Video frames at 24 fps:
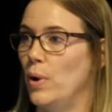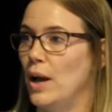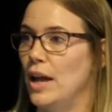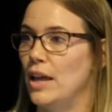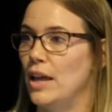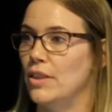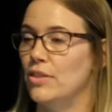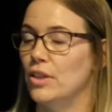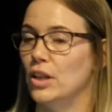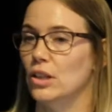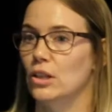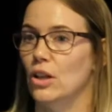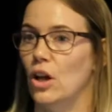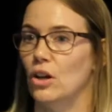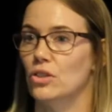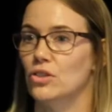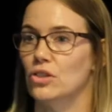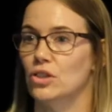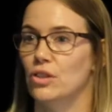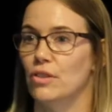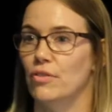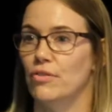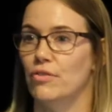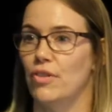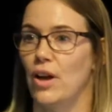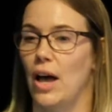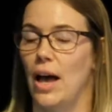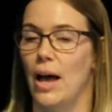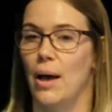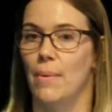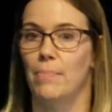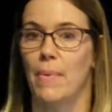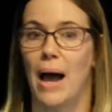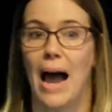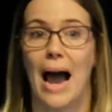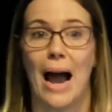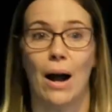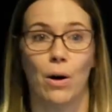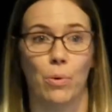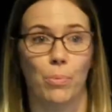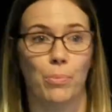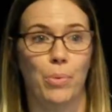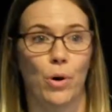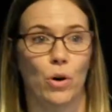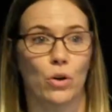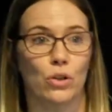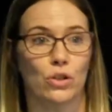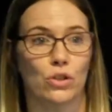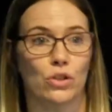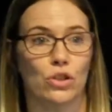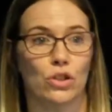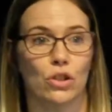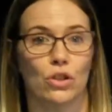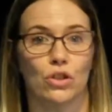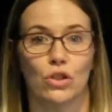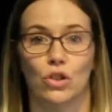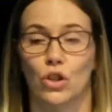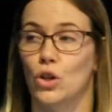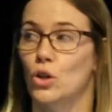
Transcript: with lots of outputs,